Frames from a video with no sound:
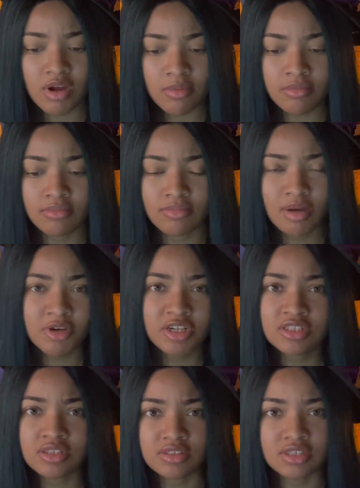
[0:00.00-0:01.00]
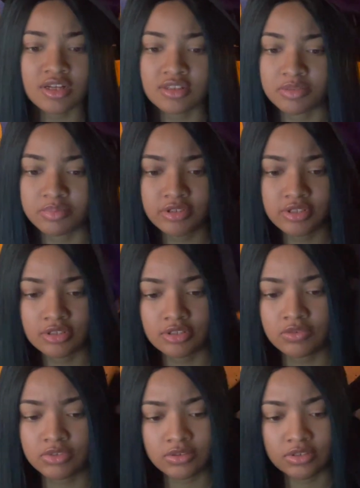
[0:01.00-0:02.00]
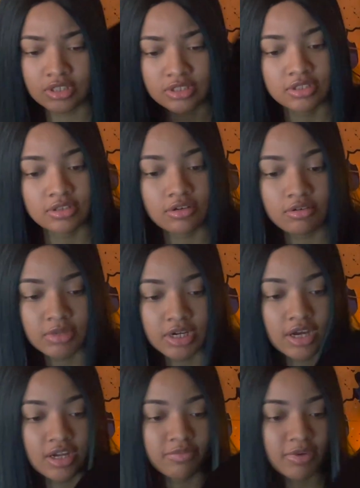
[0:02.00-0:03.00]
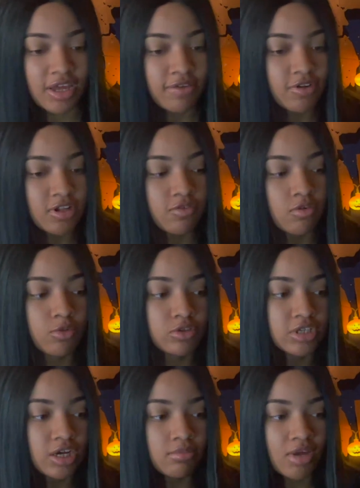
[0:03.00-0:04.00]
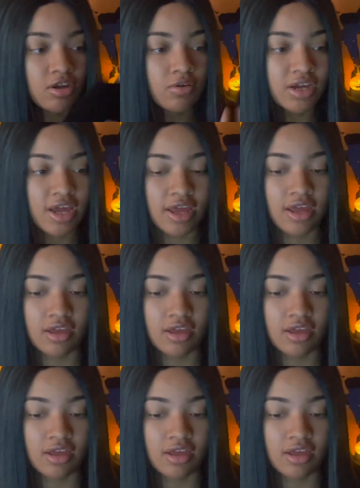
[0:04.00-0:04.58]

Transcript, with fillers: my, my money is on Skully, please. You ain't doing nothing. Oh my god, if my hat fall off one more time, I know I got hat